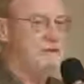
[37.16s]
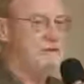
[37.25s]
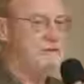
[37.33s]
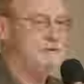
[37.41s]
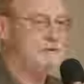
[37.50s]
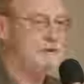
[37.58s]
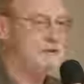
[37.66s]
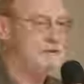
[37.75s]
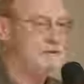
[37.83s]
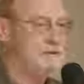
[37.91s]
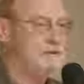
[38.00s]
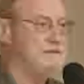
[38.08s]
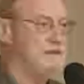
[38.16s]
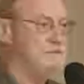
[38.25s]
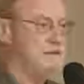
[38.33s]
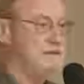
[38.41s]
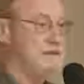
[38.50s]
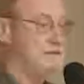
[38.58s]
that you're here. And
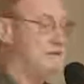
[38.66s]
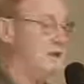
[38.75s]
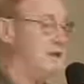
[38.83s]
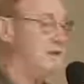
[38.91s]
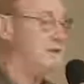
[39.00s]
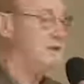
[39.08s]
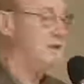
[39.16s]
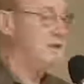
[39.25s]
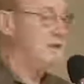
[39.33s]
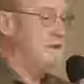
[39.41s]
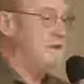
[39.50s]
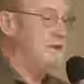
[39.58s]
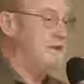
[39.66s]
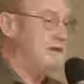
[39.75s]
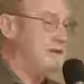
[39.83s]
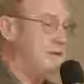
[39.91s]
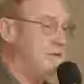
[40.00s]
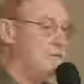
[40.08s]
let me just say,
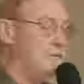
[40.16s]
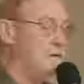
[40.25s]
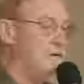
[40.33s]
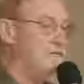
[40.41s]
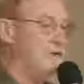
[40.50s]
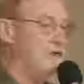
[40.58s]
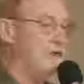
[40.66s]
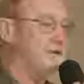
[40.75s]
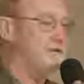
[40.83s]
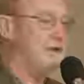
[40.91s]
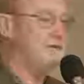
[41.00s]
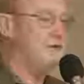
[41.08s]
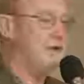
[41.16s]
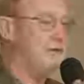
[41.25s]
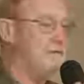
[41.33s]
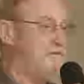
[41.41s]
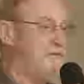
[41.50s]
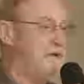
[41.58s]
one of the things I
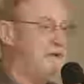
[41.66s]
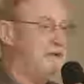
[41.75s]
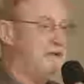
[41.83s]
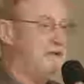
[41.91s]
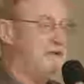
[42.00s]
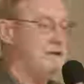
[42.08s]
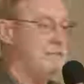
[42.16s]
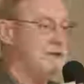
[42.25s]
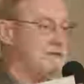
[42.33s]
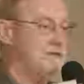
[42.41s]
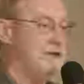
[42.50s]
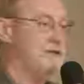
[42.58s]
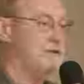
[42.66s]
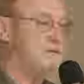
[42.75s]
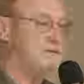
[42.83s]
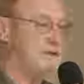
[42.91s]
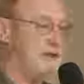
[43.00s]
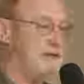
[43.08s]
love about Santa
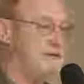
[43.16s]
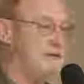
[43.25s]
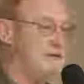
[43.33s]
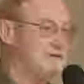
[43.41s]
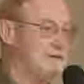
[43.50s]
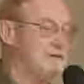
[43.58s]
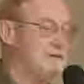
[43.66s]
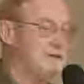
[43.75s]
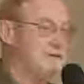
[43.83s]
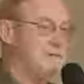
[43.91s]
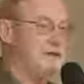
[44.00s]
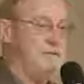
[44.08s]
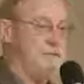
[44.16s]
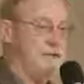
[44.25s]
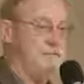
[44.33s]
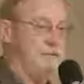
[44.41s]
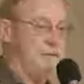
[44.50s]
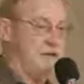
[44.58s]
Cruz County is that this many
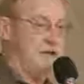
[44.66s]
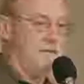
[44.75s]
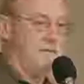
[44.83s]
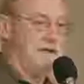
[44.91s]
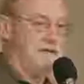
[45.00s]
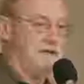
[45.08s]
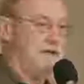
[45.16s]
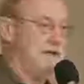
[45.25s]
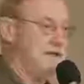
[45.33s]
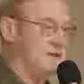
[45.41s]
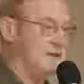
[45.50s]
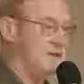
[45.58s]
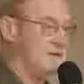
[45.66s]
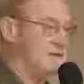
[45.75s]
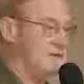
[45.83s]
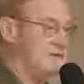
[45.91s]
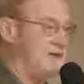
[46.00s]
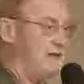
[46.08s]
people would come out at 9 o'clock
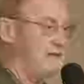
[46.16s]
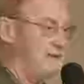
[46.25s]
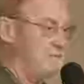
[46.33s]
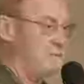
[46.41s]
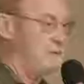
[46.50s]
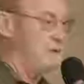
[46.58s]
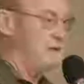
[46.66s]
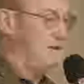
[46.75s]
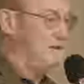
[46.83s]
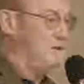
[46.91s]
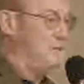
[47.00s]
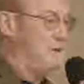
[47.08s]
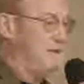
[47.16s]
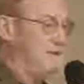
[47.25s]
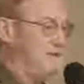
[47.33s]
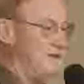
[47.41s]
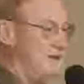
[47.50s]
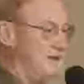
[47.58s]
on a Saturday morning on a
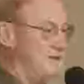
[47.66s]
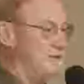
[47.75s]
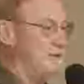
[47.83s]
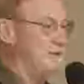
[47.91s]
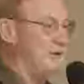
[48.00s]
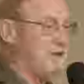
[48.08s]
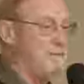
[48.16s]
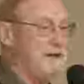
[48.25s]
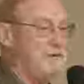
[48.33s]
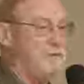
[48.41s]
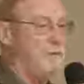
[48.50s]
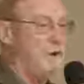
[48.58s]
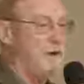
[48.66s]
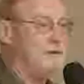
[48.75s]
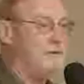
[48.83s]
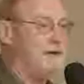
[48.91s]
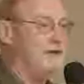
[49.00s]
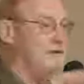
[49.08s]
rainy day to talk about
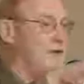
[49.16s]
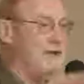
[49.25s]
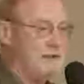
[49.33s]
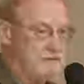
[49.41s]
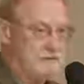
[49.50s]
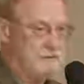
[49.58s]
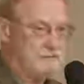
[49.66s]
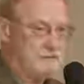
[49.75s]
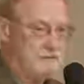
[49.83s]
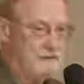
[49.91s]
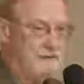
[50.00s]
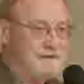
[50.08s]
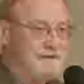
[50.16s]
water and land use.